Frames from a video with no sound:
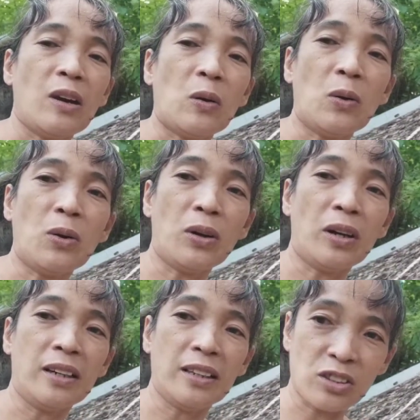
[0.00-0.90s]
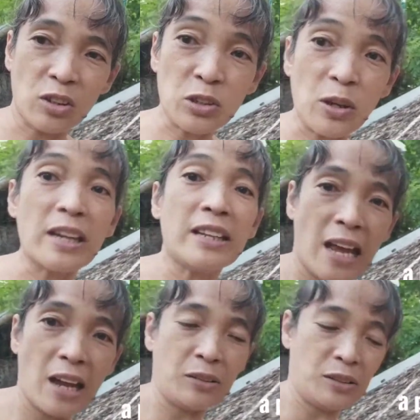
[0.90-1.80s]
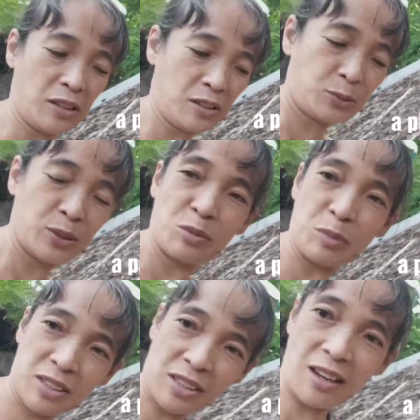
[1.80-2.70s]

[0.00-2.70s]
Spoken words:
or it's also a noun, which means